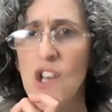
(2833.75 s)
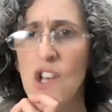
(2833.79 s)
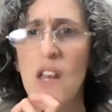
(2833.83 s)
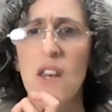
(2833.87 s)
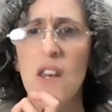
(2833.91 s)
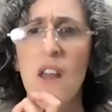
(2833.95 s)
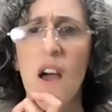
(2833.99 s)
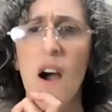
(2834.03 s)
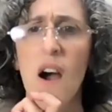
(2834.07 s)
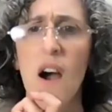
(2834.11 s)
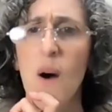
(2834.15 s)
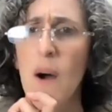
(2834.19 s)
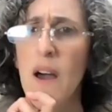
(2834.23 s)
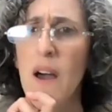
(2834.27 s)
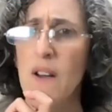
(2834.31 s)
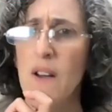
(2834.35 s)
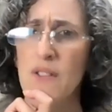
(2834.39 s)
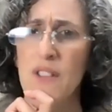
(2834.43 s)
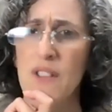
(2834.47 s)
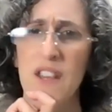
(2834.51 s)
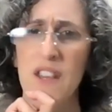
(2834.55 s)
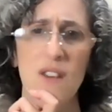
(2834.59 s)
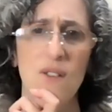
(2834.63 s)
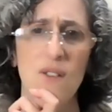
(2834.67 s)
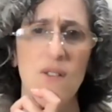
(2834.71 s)
And no, I don't
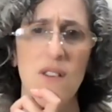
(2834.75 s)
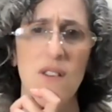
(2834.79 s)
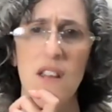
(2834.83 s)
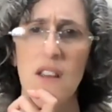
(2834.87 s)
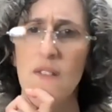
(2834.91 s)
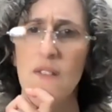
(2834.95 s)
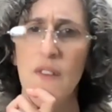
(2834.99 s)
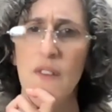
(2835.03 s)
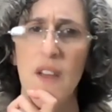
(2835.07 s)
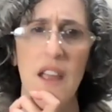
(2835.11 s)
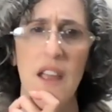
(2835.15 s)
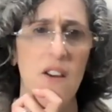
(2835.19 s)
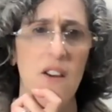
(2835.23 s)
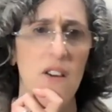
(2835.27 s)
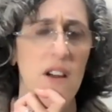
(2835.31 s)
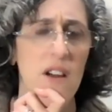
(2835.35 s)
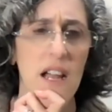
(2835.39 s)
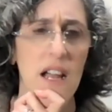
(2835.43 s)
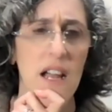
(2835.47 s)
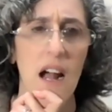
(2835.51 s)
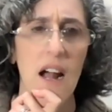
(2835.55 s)
think you'd need fingering.